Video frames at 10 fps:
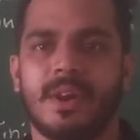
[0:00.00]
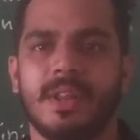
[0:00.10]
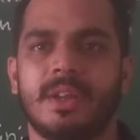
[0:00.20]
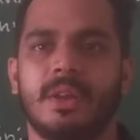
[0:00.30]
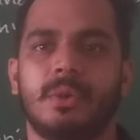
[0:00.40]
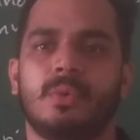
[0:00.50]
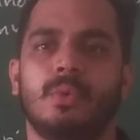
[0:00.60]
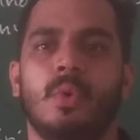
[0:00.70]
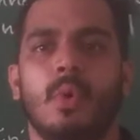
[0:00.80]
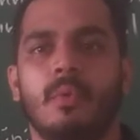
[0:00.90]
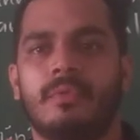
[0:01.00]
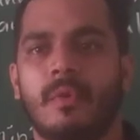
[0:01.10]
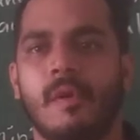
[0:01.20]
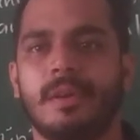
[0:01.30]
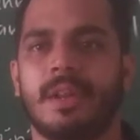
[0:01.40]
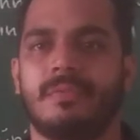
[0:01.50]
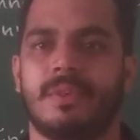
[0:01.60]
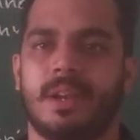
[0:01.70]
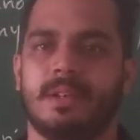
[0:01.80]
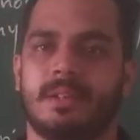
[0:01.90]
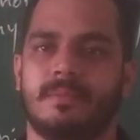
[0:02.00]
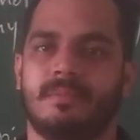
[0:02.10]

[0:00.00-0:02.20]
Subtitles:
into 4 different.